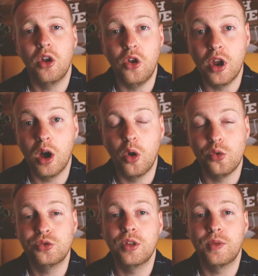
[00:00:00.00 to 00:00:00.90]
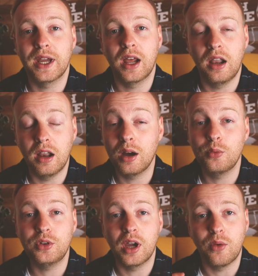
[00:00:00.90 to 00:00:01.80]
knows that they are
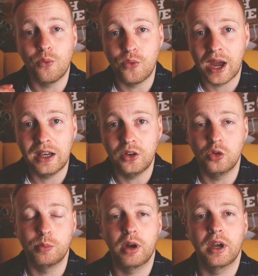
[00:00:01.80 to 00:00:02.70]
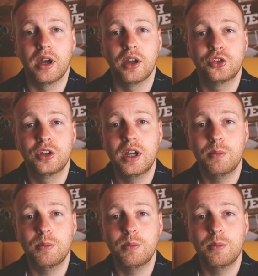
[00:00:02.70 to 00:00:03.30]
loved and valued by us